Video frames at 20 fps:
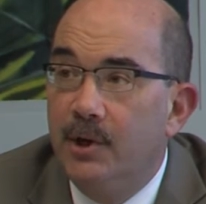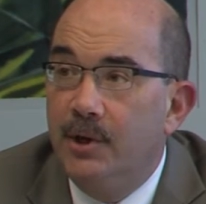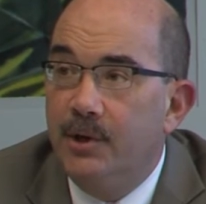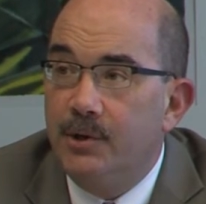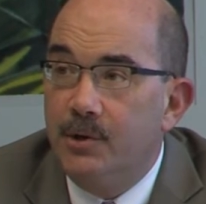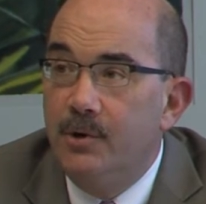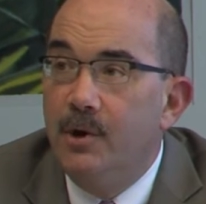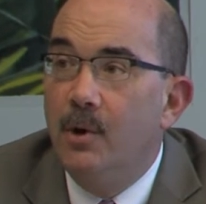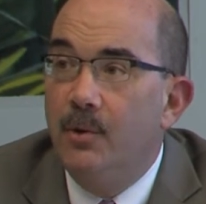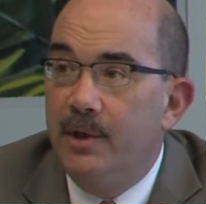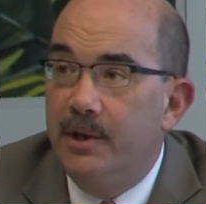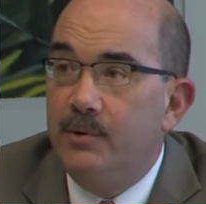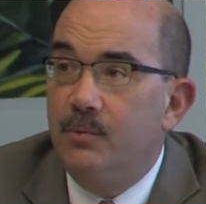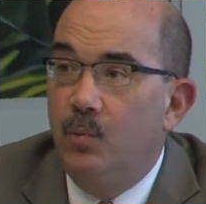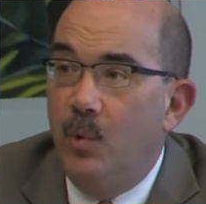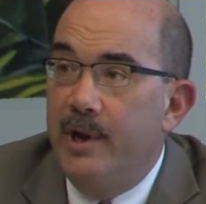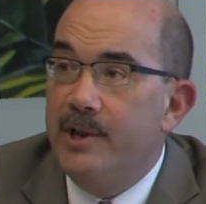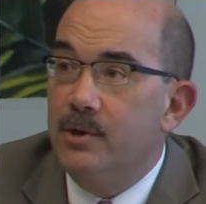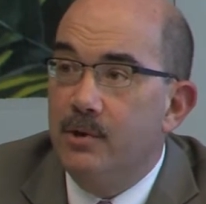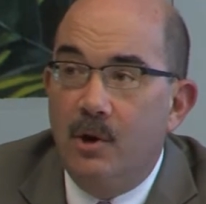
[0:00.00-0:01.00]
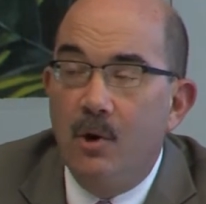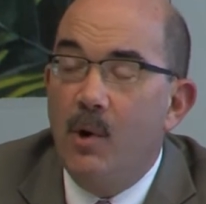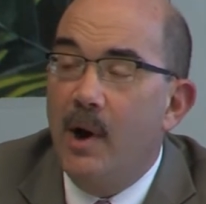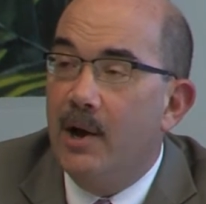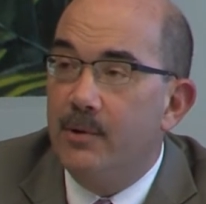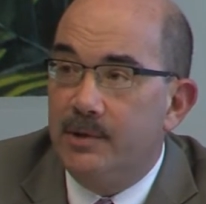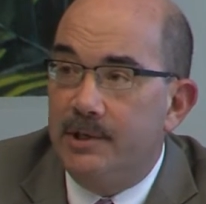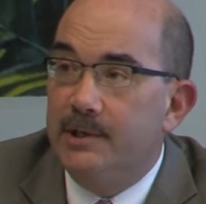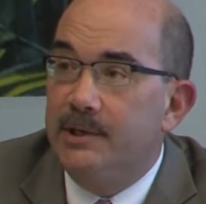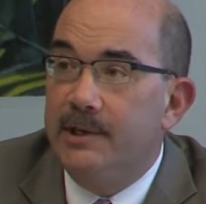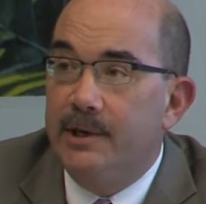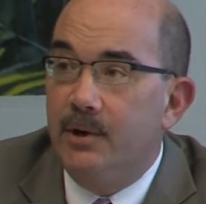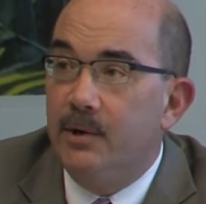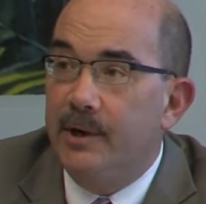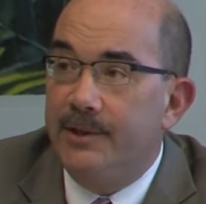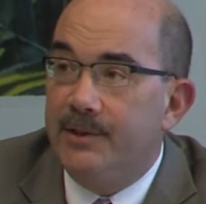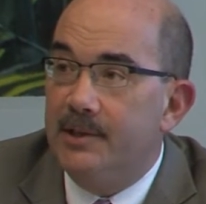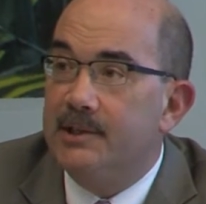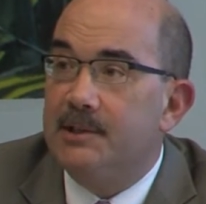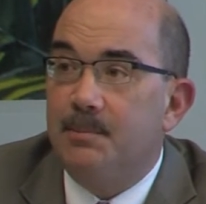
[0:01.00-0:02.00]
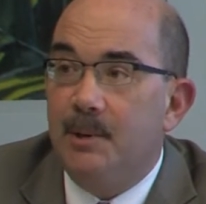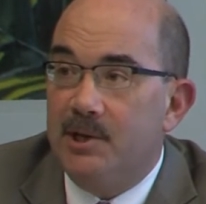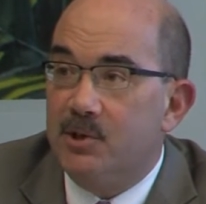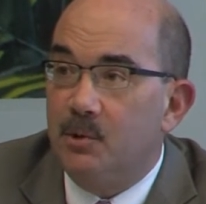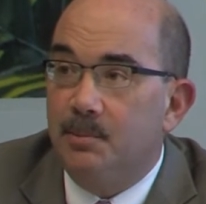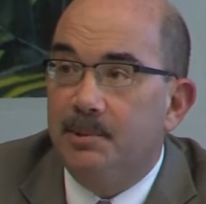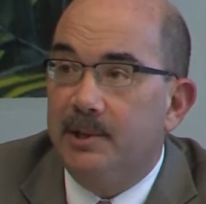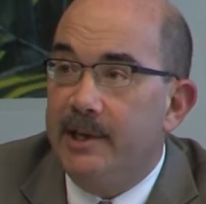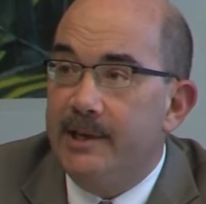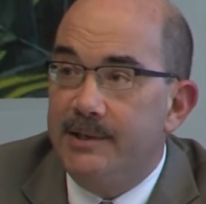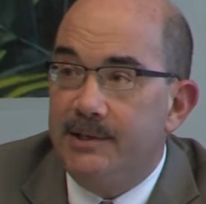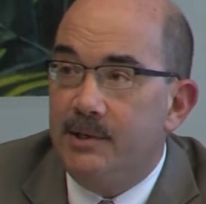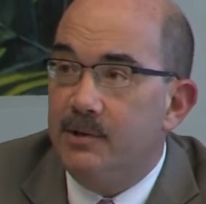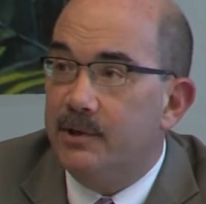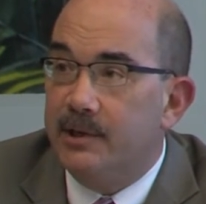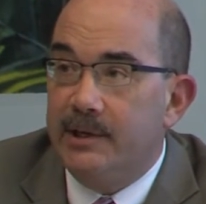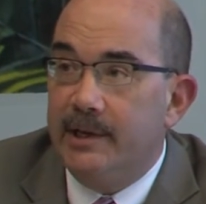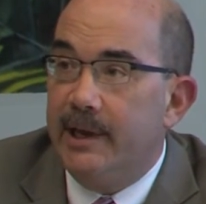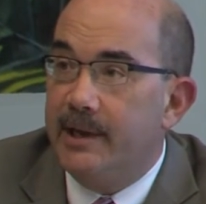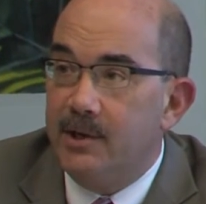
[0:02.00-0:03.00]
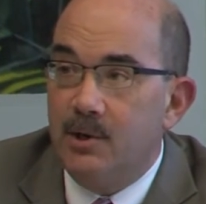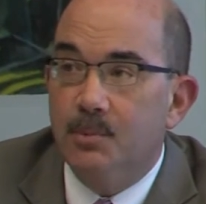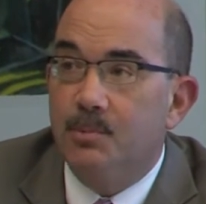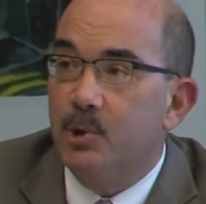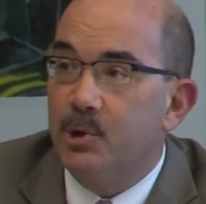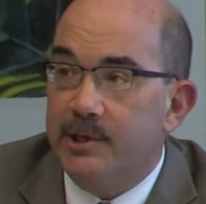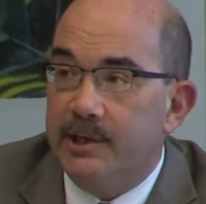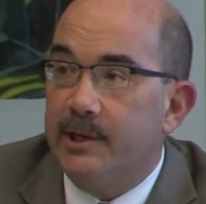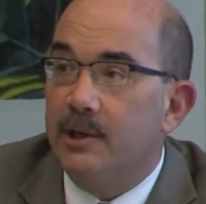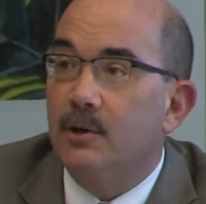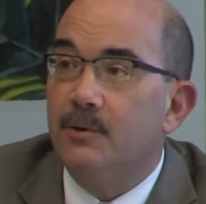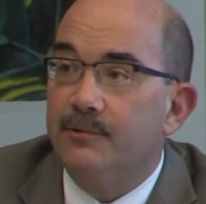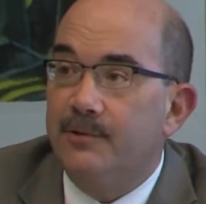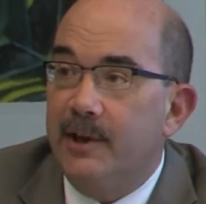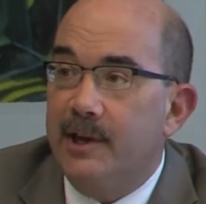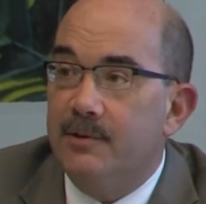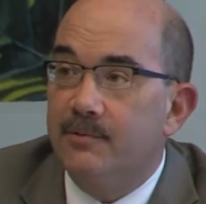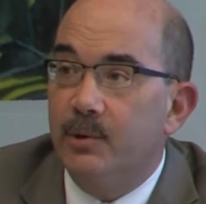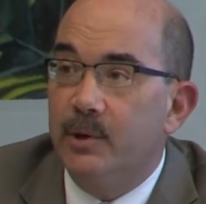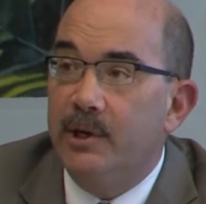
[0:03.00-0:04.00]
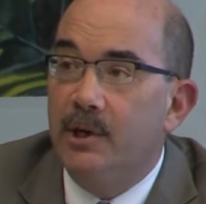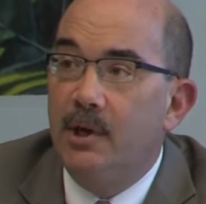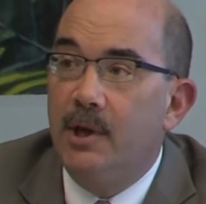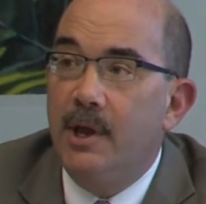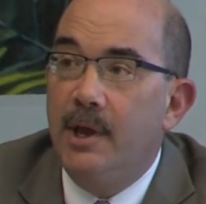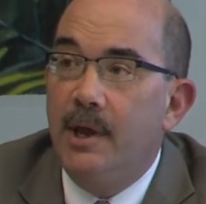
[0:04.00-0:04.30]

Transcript: you know, that when you go out to dinner at this special place, you can get your particular favorite.